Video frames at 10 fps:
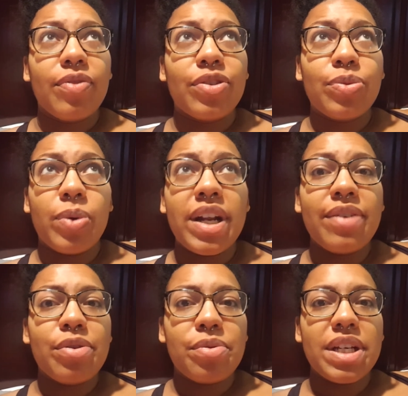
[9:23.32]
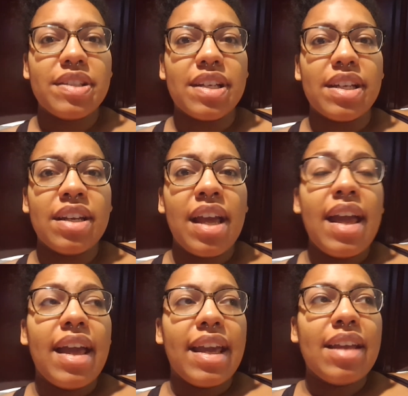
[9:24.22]
for whatever reason,
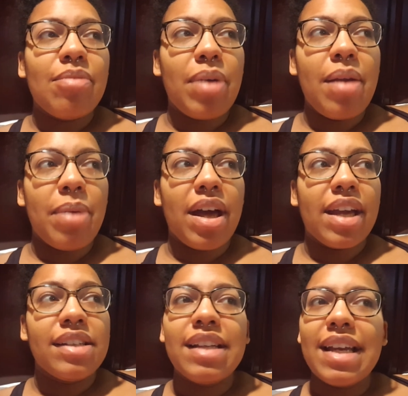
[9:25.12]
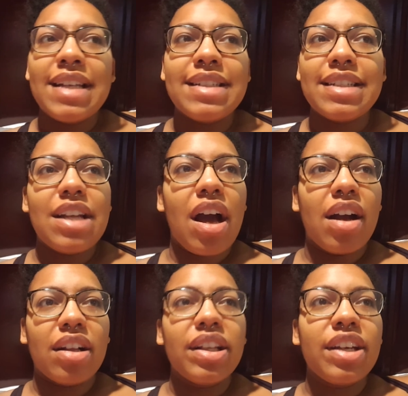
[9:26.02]
in my mind, it did
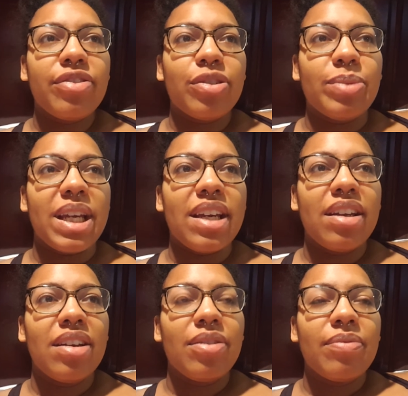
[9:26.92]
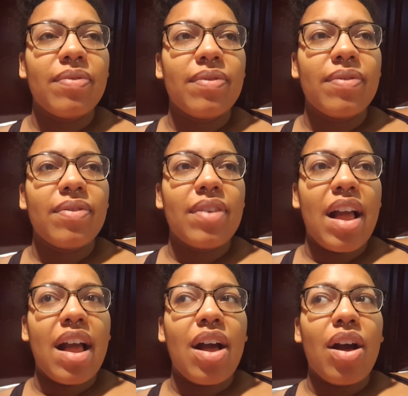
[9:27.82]
not click for me.
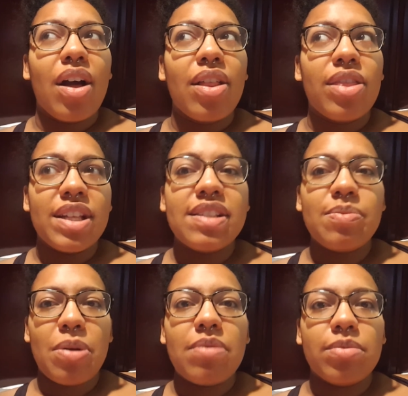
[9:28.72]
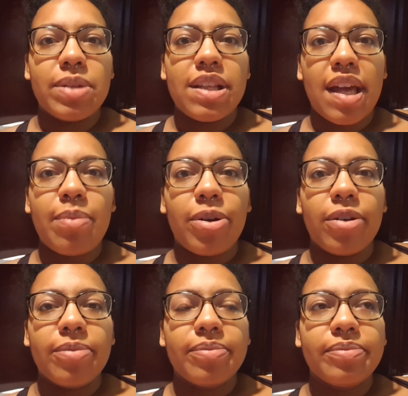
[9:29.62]
This is probably labor.